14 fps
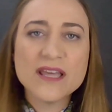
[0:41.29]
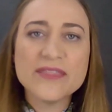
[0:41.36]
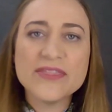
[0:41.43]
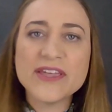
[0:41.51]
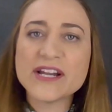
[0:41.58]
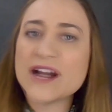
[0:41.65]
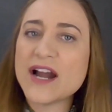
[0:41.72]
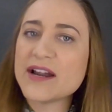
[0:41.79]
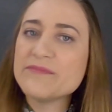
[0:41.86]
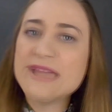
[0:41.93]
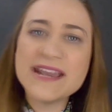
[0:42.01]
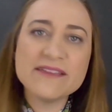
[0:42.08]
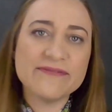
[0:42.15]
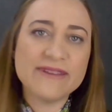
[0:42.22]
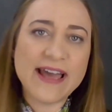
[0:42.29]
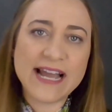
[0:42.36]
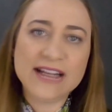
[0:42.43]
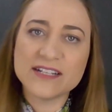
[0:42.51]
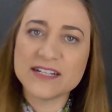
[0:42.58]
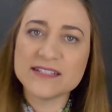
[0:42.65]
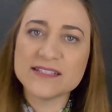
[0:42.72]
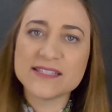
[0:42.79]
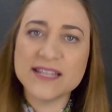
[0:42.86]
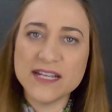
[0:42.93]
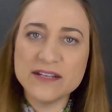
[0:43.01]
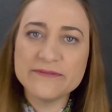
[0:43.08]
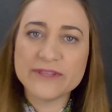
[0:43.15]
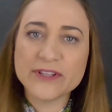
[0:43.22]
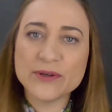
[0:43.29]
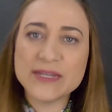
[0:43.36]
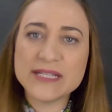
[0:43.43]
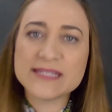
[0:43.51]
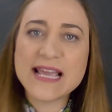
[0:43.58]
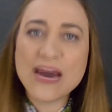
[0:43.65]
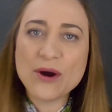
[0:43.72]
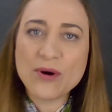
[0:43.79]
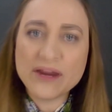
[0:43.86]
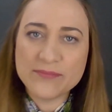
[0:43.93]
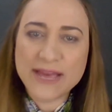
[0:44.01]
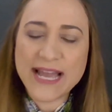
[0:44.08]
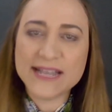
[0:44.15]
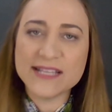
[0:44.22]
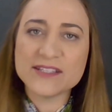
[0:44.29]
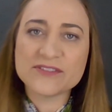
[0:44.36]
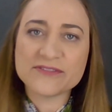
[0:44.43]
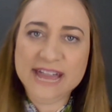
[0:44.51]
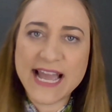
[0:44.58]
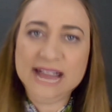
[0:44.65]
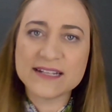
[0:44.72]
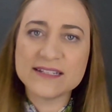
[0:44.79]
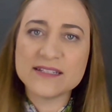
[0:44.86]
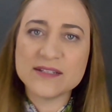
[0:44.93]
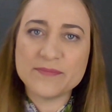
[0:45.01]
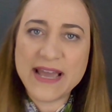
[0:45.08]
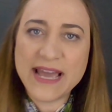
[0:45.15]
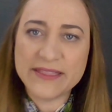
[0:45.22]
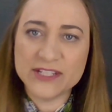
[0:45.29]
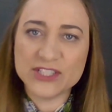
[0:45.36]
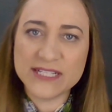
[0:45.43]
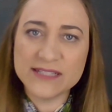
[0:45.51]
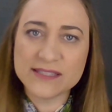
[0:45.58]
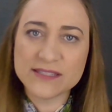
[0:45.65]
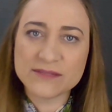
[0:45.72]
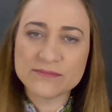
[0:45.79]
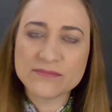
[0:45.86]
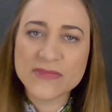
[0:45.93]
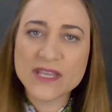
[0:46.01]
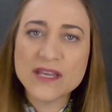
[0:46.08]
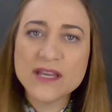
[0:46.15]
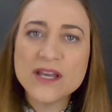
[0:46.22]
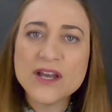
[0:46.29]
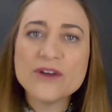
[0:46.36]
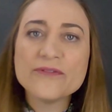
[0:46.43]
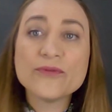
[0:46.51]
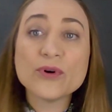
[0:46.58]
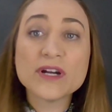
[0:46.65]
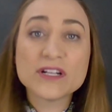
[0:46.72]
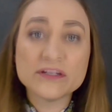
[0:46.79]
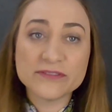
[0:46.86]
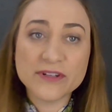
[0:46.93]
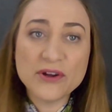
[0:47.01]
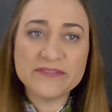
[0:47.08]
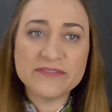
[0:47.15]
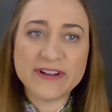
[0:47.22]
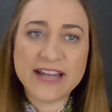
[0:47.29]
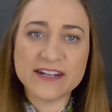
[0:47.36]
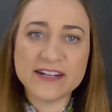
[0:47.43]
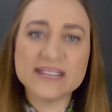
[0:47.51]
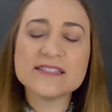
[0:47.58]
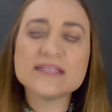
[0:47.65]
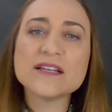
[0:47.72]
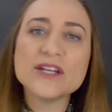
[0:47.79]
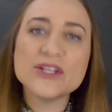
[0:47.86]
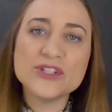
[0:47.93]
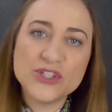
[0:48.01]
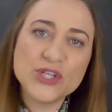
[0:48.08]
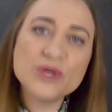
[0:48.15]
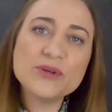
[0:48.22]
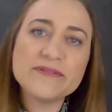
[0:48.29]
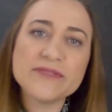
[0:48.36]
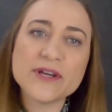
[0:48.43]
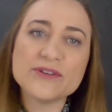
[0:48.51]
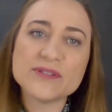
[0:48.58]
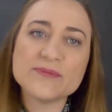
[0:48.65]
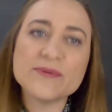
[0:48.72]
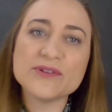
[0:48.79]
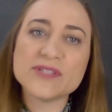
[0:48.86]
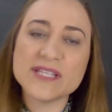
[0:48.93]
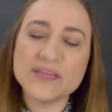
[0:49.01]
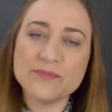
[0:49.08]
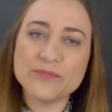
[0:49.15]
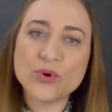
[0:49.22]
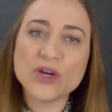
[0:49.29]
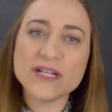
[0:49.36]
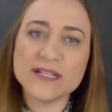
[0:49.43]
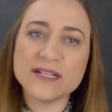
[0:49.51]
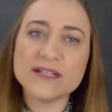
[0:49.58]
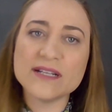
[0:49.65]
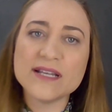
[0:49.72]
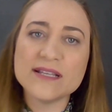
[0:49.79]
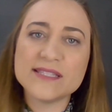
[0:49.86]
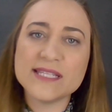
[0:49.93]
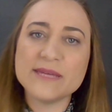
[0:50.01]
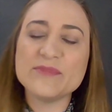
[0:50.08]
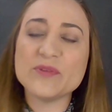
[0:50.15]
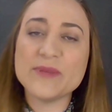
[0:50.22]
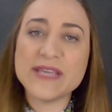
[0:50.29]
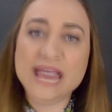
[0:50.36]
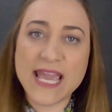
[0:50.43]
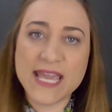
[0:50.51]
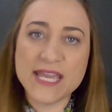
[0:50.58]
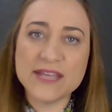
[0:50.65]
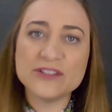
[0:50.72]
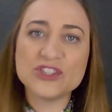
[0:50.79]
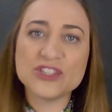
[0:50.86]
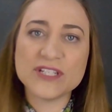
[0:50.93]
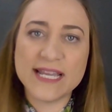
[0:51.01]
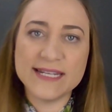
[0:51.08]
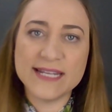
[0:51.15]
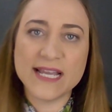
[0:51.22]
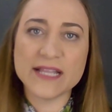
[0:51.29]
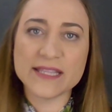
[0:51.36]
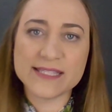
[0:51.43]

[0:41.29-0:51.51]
There are many factors that influence how our bodies react to pathogens. For coronavirus, two of those most important seem to be age and health